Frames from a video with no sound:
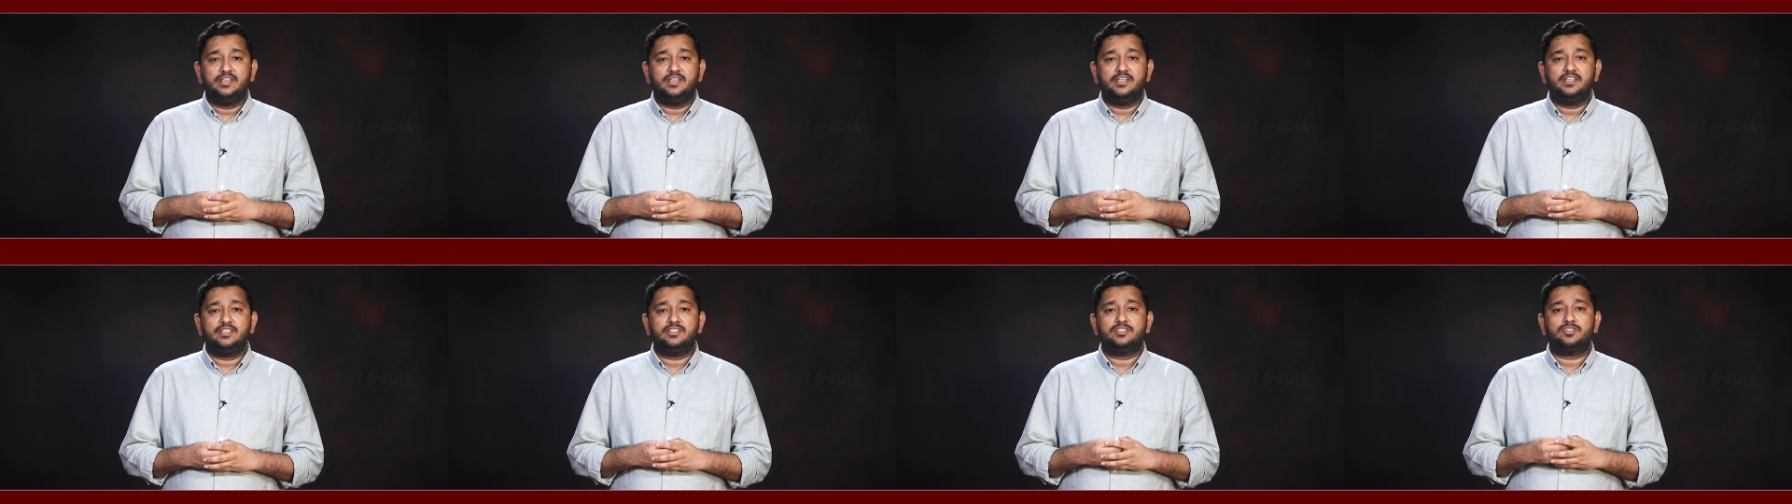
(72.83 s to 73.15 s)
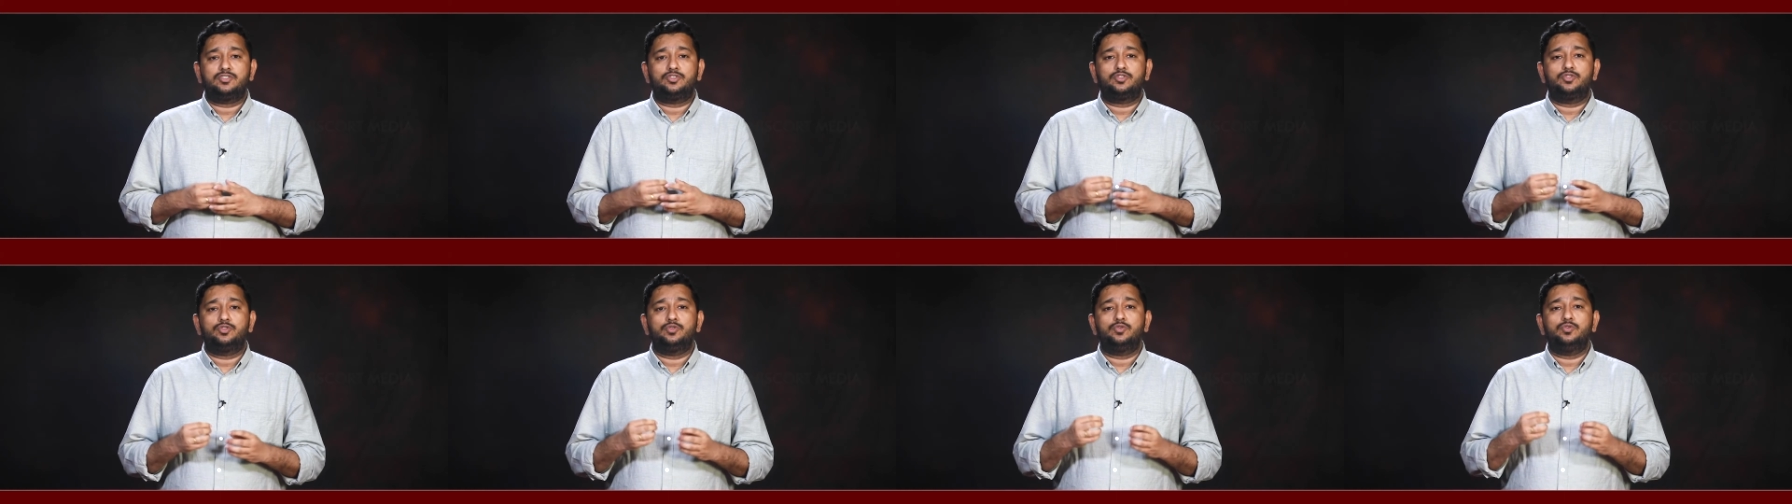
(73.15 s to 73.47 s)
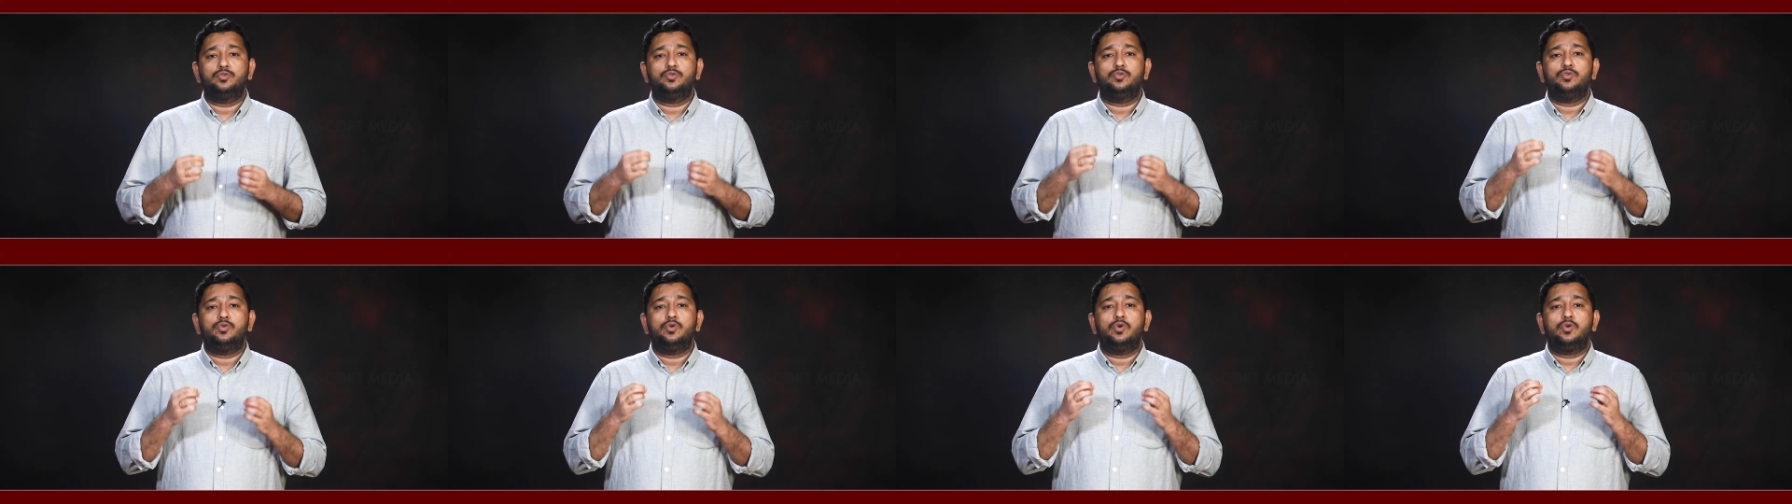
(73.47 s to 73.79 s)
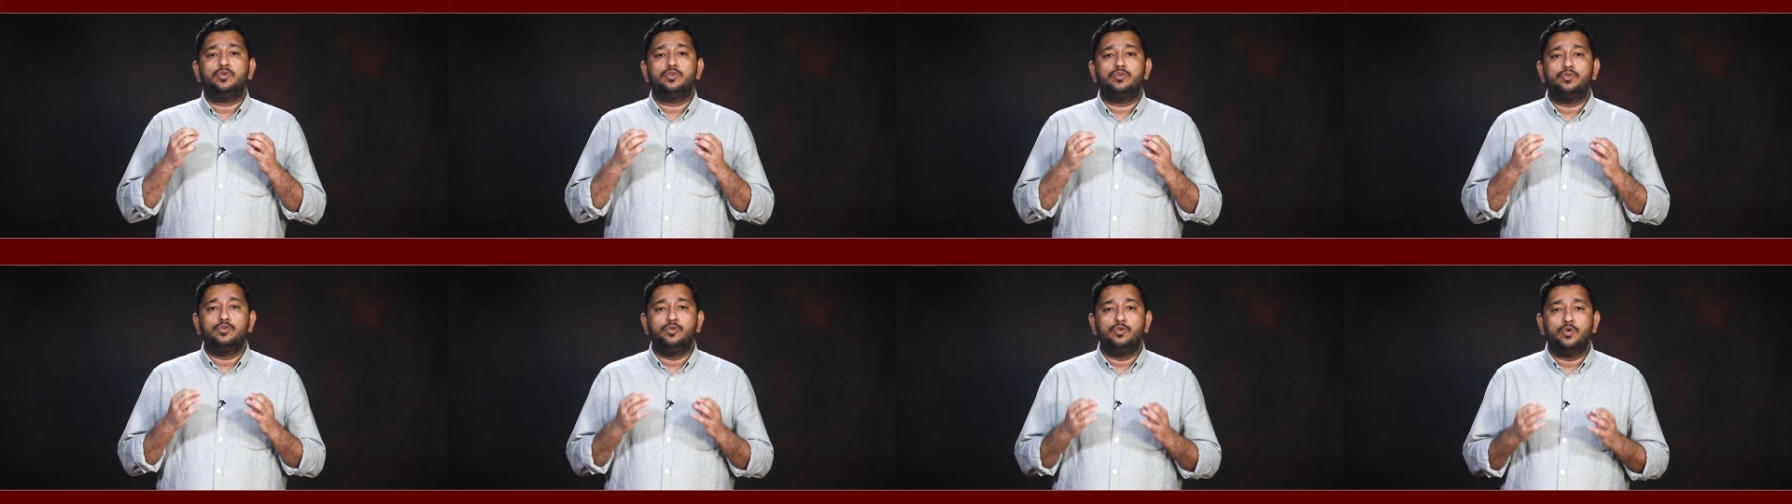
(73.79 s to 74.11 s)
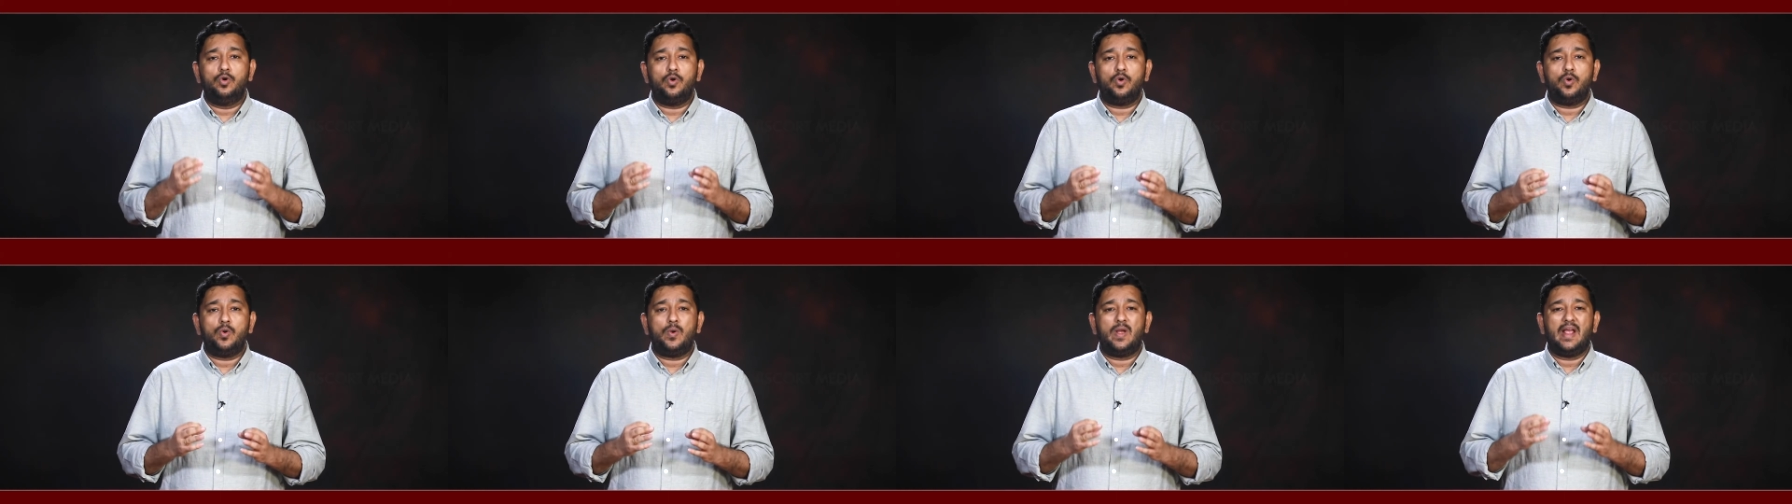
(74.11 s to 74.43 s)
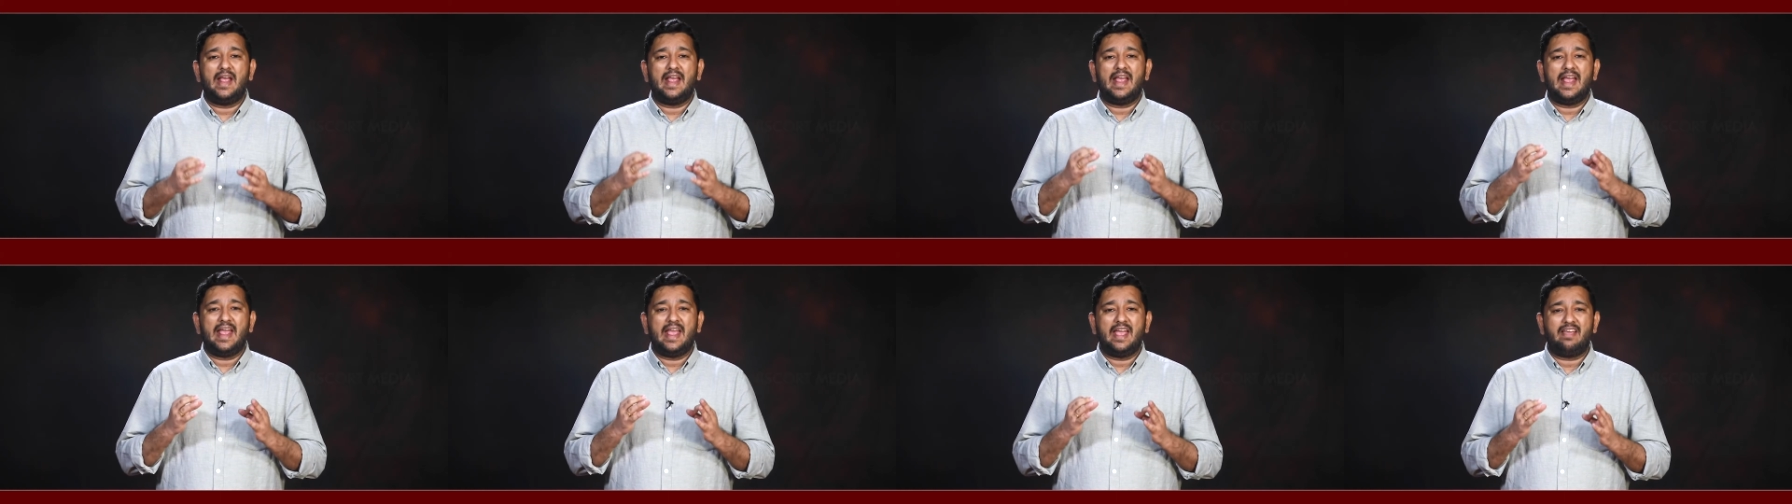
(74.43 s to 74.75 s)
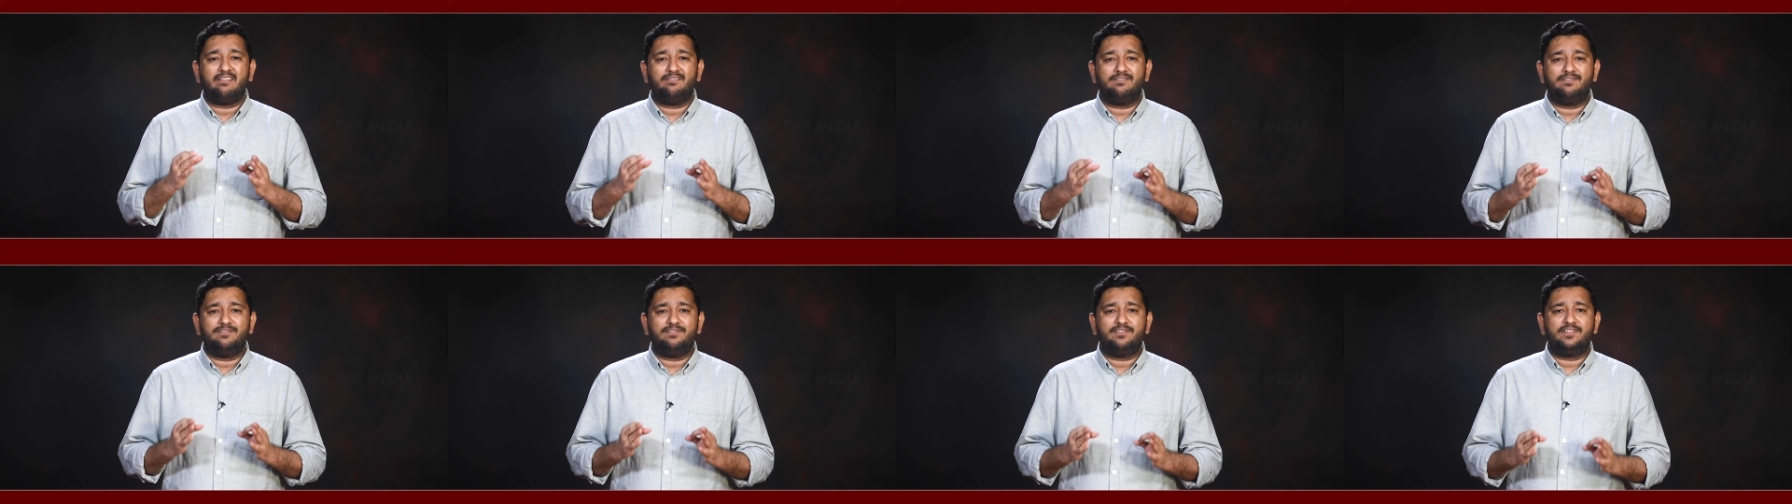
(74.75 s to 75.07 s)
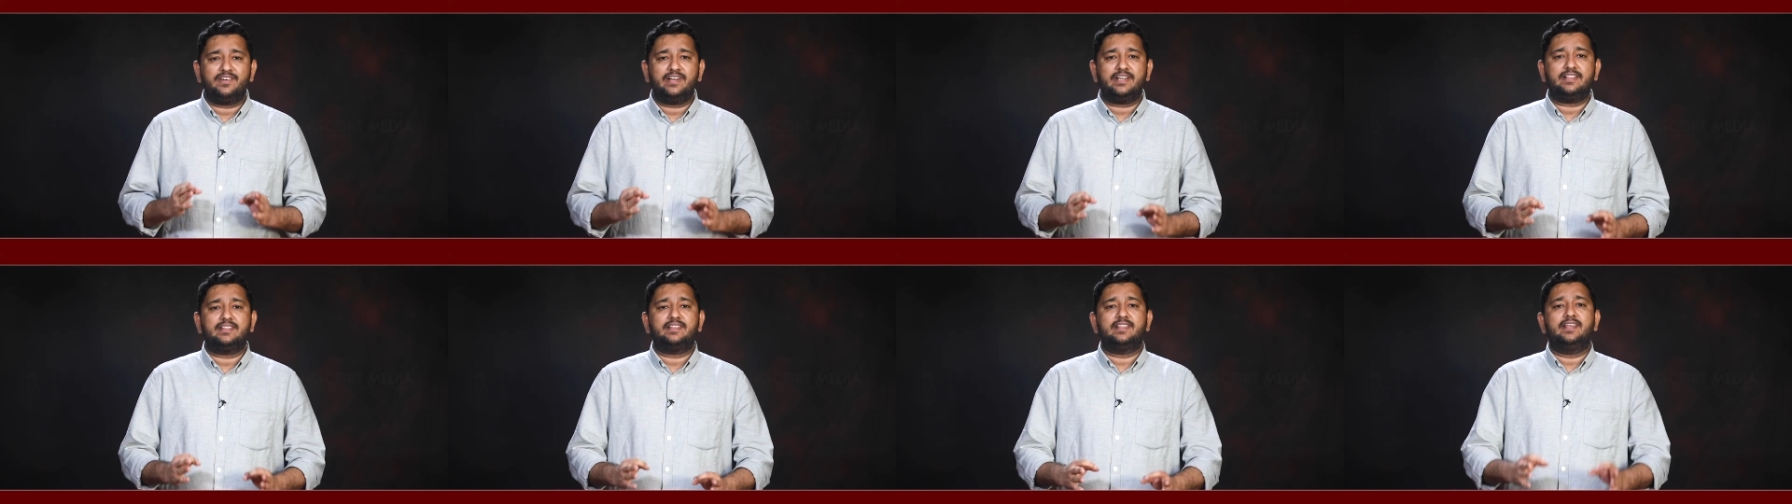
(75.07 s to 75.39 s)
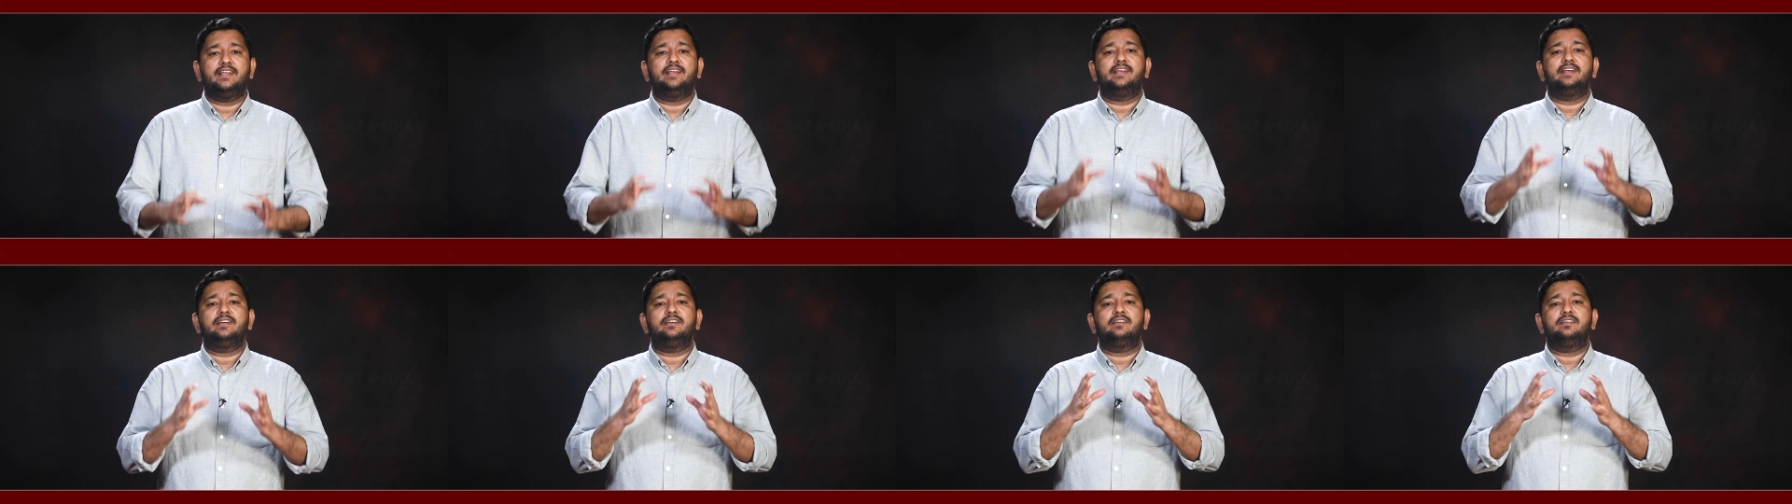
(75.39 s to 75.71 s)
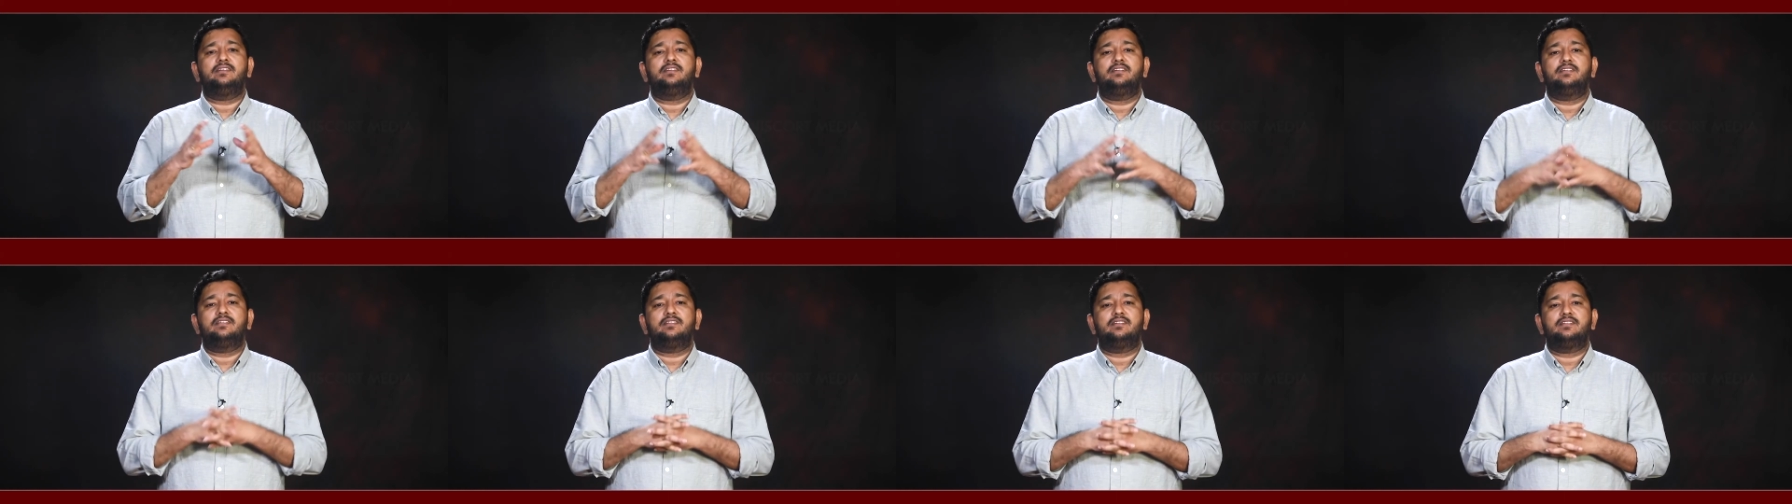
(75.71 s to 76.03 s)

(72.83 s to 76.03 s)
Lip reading: is to know everything